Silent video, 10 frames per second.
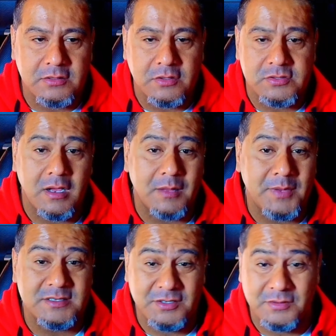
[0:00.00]
Those are on
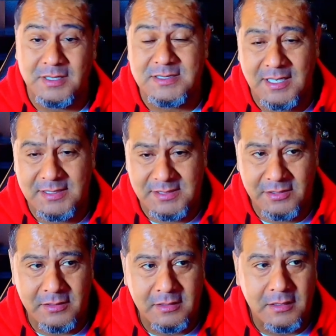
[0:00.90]
my to-do list next
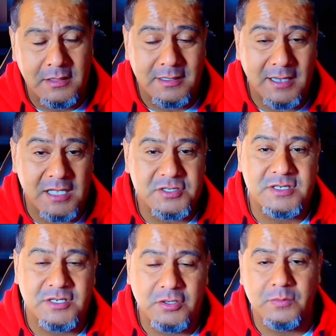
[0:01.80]
year, not
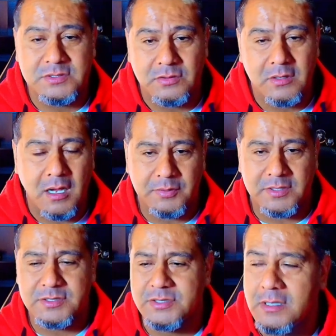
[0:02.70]
just to do, but to
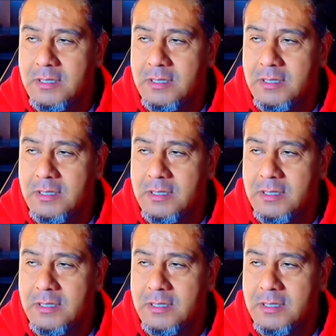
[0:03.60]
accomplish.